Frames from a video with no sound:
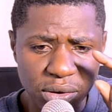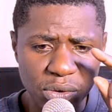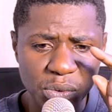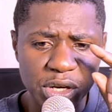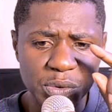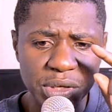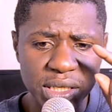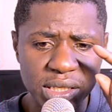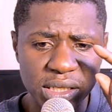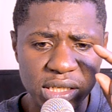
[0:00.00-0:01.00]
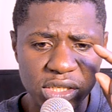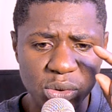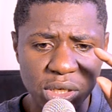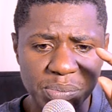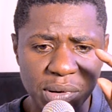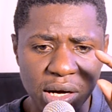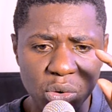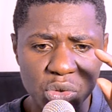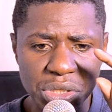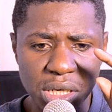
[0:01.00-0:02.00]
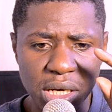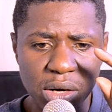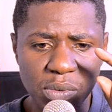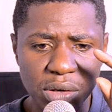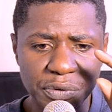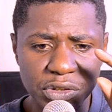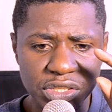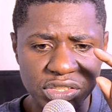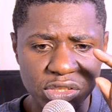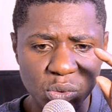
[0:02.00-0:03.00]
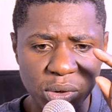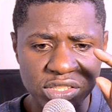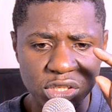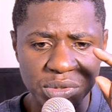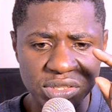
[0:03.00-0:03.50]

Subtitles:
When we talk about 146.1c,